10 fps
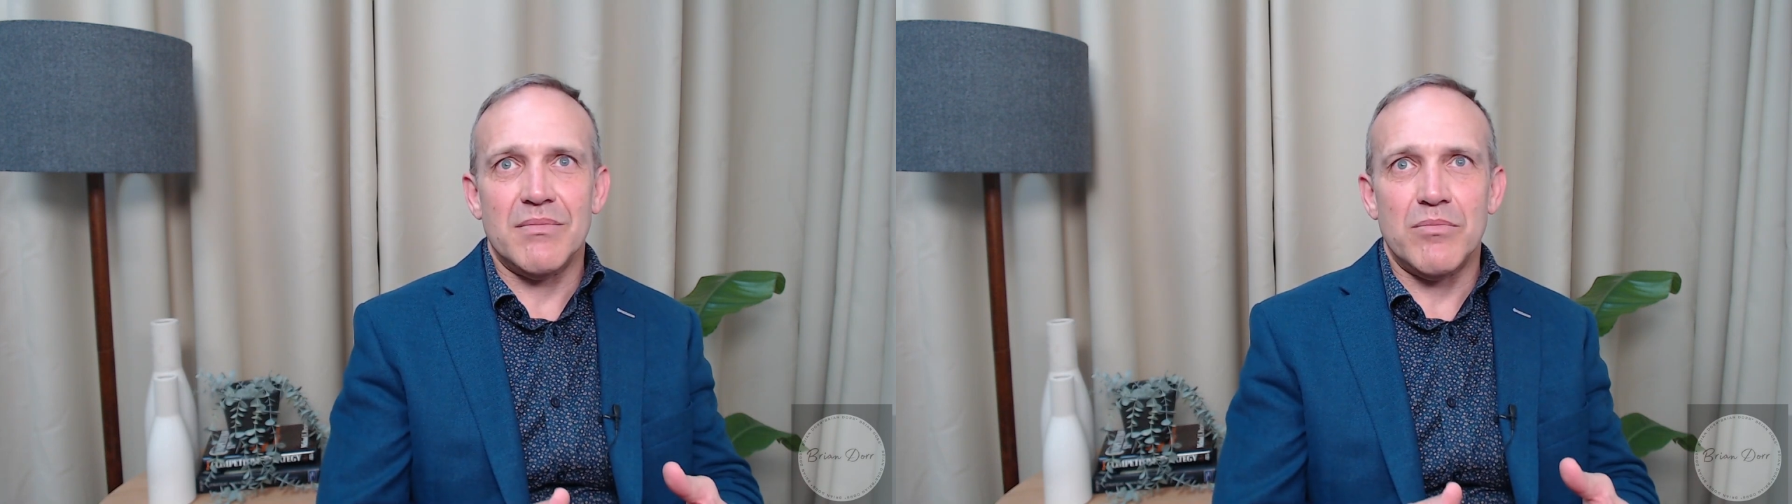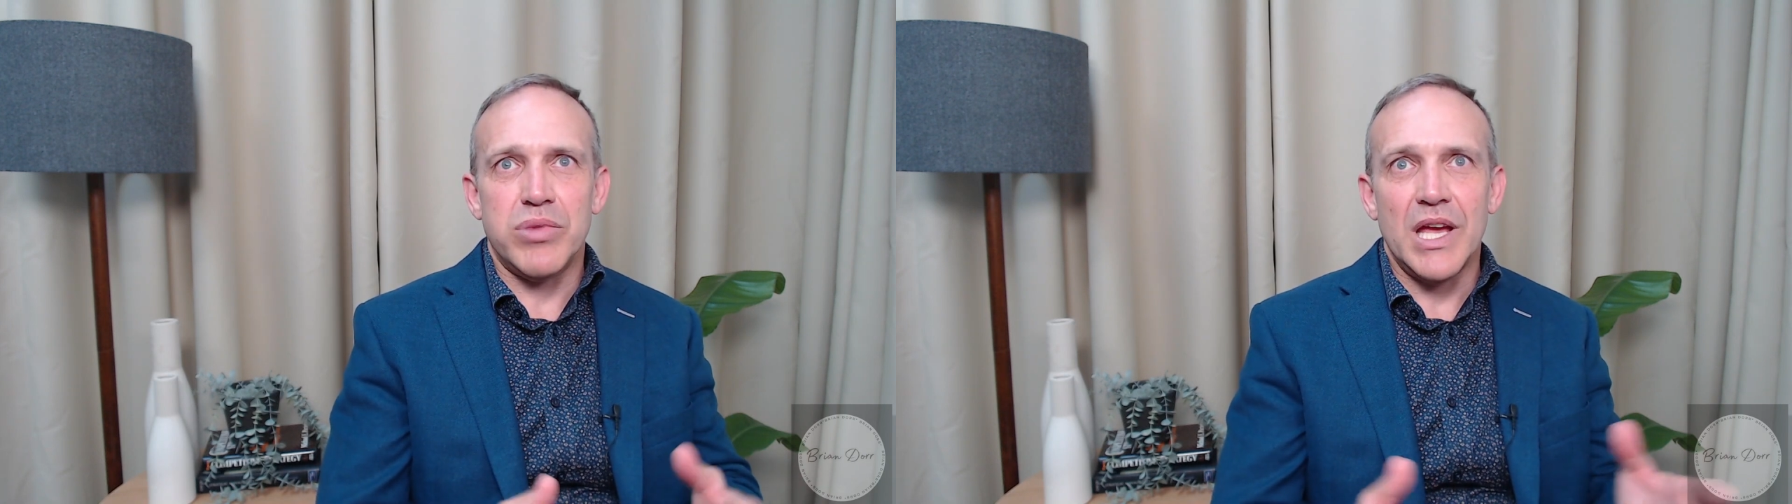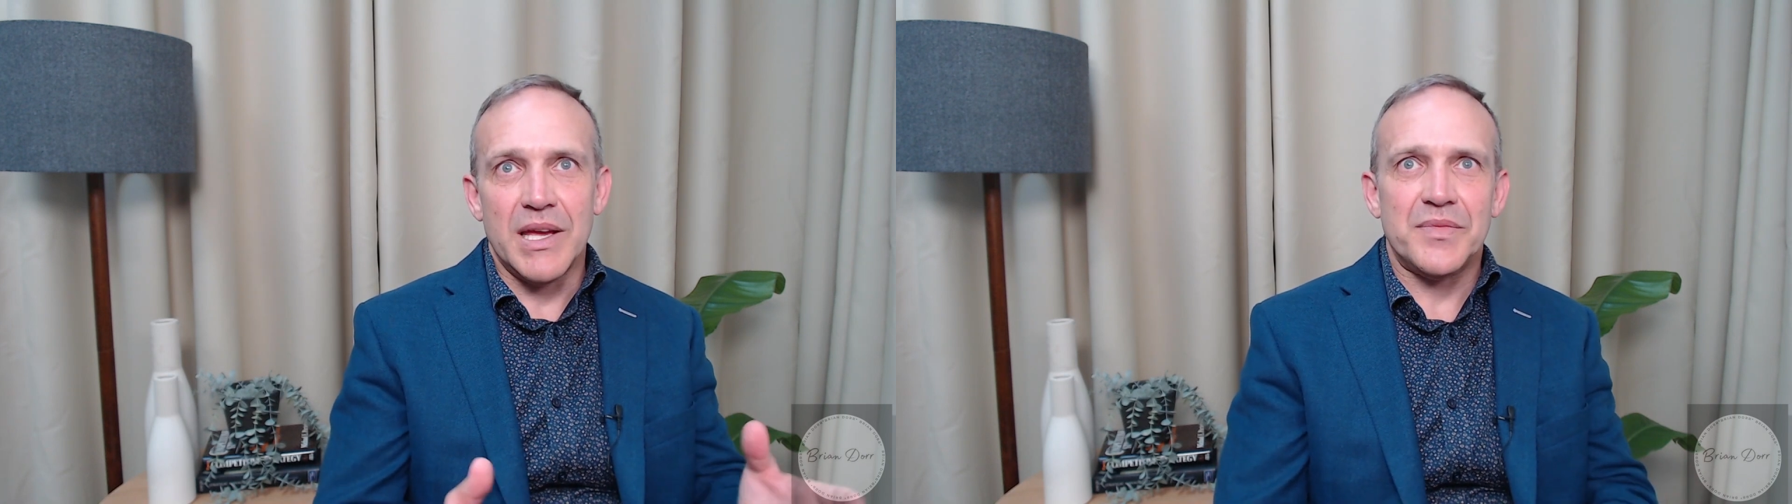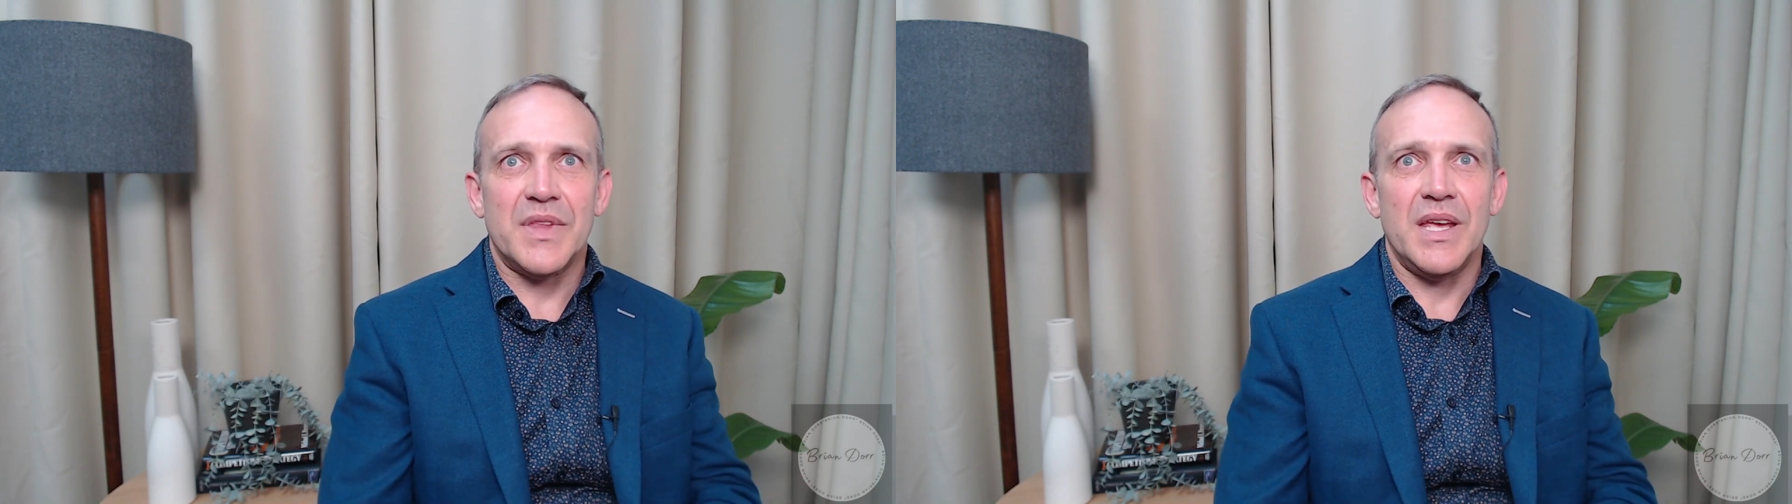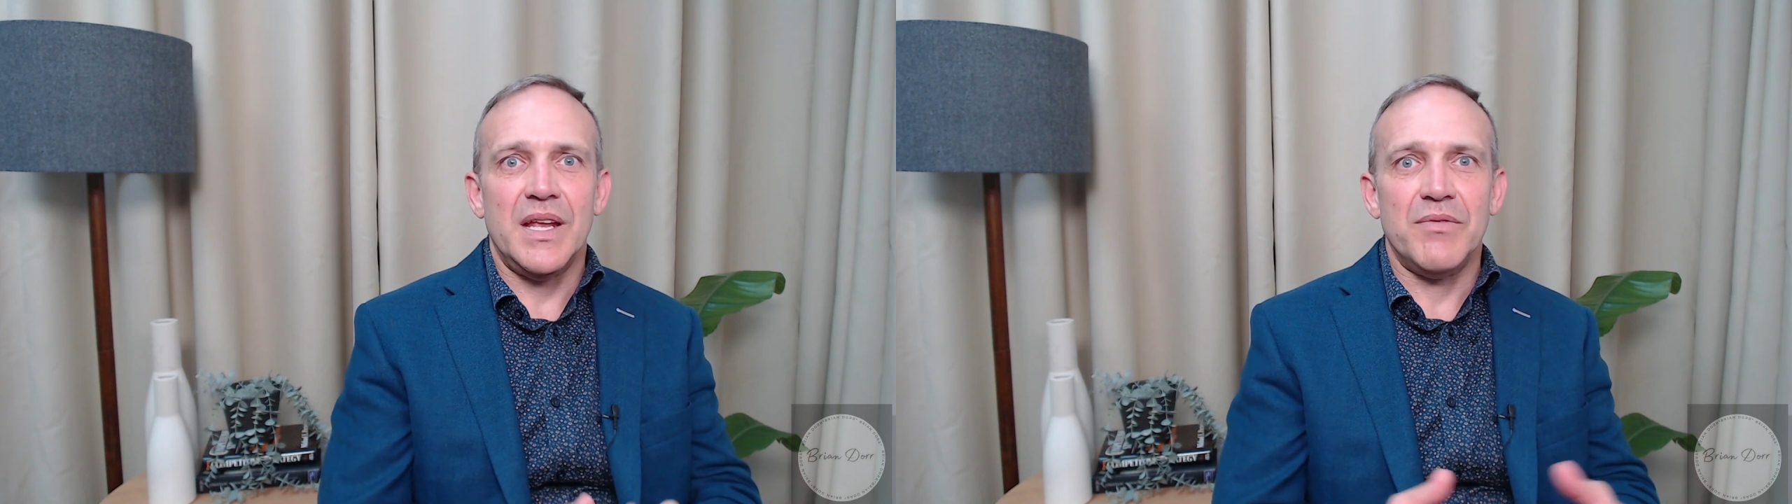play in
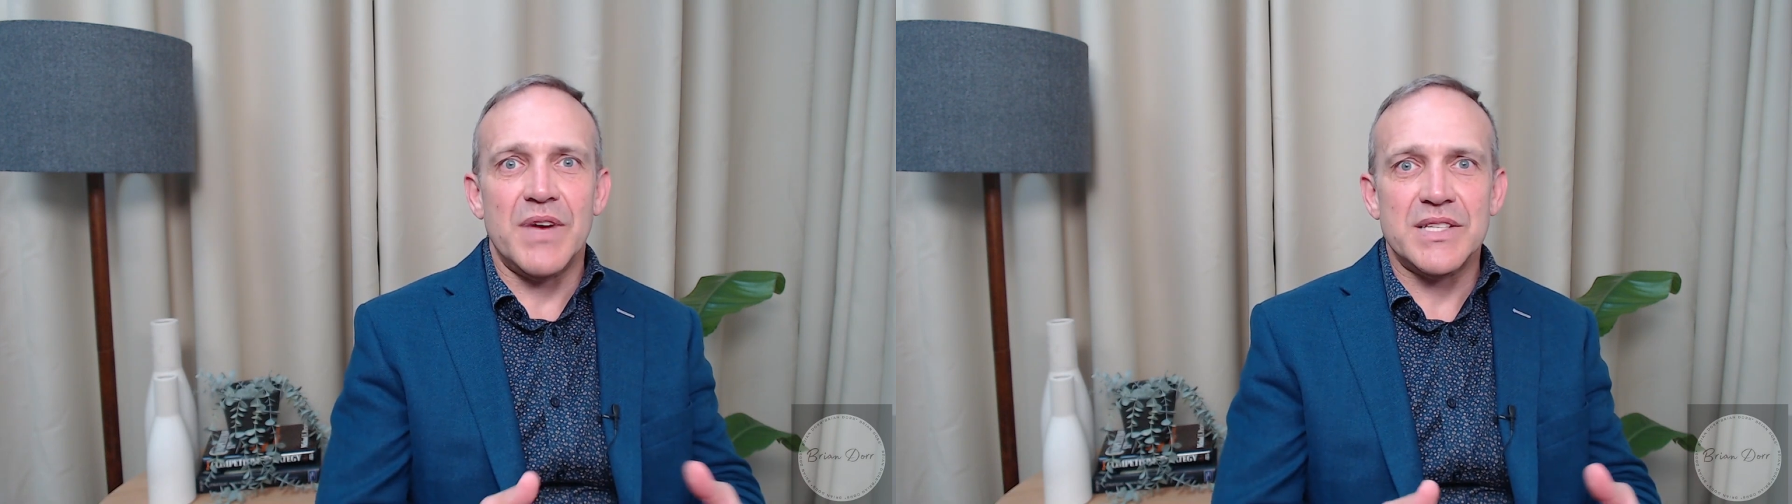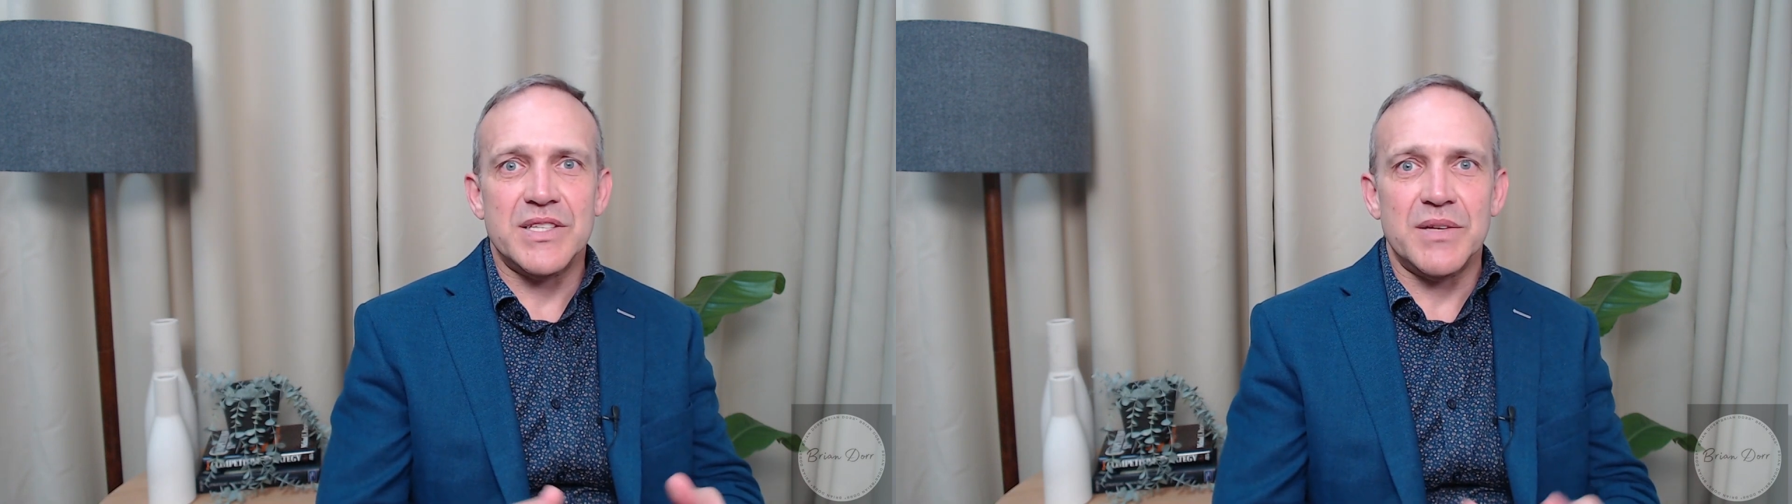and invest in.